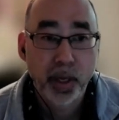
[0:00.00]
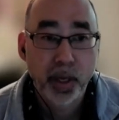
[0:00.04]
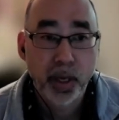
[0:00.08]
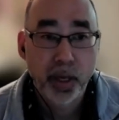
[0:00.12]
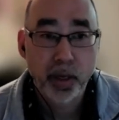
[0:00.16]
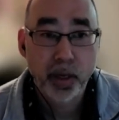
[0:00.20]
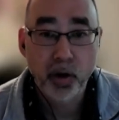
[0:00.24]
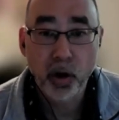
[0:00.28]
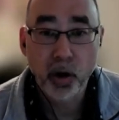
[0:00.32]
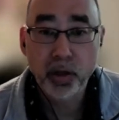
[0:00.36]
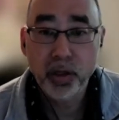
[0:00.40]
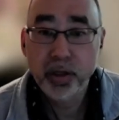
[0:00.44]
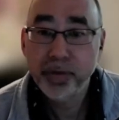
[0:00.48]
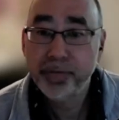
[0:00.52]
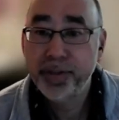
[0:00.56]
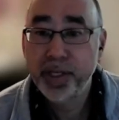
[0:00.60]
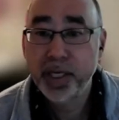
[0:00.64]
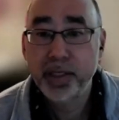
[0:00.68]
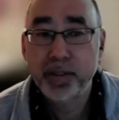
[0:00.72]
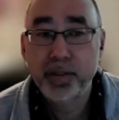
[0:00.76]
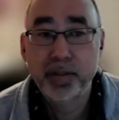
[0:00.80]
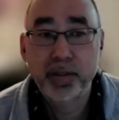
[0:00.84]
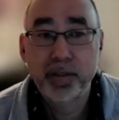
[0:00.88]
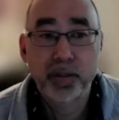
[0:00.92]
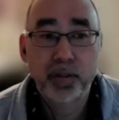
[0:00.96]
And all of
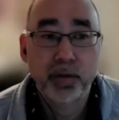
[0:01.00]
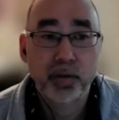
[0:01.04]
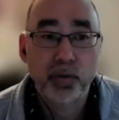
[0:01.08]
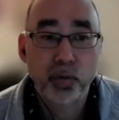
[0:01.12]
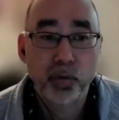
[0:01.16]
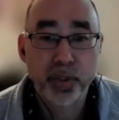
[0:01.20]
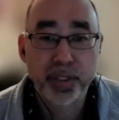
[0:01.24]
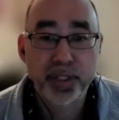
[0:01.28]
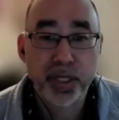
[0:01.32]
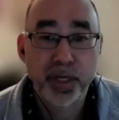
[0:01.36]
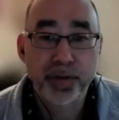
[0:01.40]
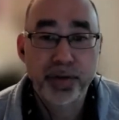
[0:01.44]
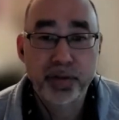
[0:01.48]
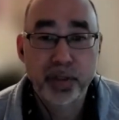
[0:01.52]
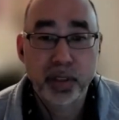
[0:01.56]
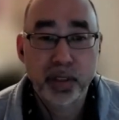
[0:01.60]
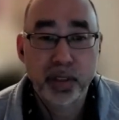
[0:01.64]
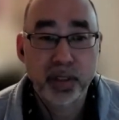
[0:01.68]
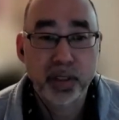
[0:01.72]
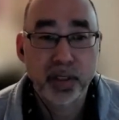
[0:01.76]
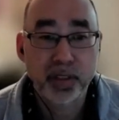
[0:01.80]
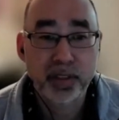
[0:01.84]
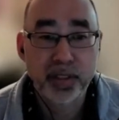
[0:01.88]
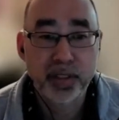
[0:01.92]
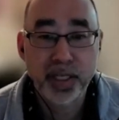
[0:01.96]
this received
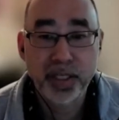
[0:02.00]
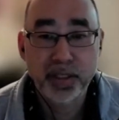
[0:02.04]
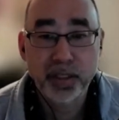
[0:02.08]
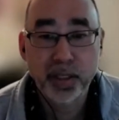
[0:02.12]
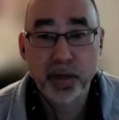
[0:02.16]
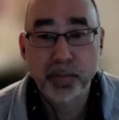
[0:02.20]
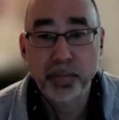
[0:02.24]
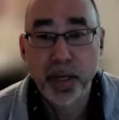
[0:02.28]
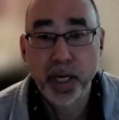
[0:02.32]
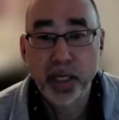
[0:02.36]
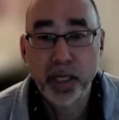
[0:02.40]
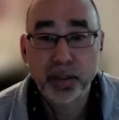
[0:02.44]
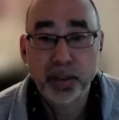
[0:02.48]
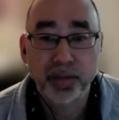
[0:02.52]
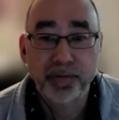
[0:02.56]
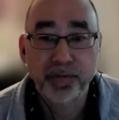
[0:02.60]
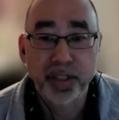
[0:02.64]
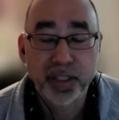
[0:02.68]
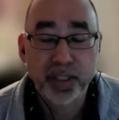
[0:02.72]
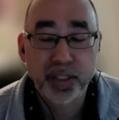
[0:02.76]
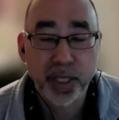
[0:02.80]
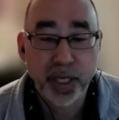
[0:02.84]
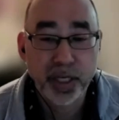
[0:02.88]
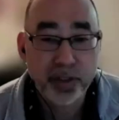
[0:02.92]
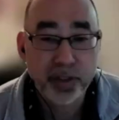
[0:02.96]
a decent amount of
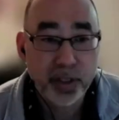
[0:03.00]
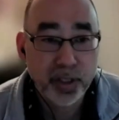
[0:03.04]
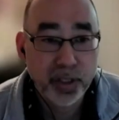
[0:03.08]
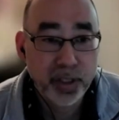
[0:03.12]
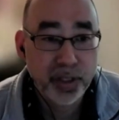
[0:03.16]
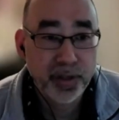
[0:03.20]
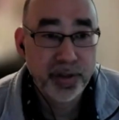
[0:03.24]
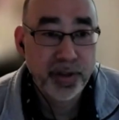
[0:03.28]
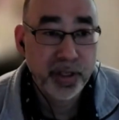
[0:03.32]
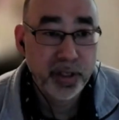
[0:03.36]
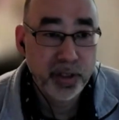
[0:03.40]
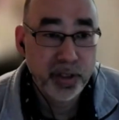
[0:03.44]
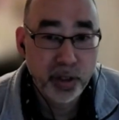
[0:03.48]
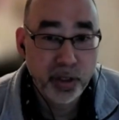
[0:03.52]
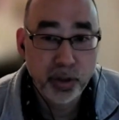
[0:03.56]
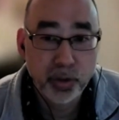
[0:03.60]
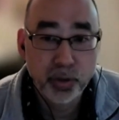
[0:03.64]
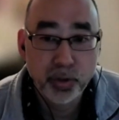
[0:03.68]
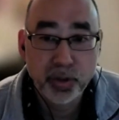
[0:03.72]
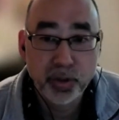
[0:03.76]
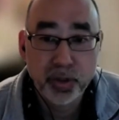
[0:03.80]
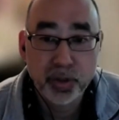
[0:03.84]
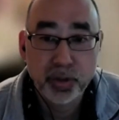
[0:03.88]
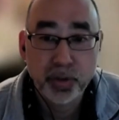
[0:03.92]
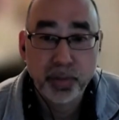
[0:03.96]
attention in the
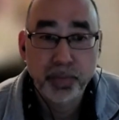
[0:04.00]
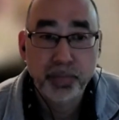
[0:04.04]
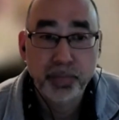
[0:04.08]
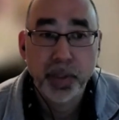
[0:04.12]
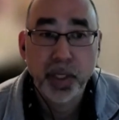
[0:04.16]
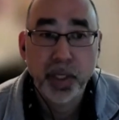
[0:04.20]
news.